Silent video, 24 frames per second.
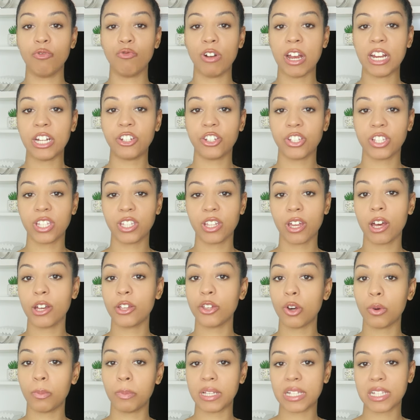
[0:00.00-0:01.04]
register
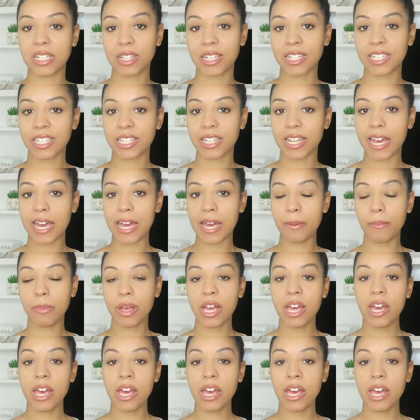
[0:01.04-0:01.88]
your business name,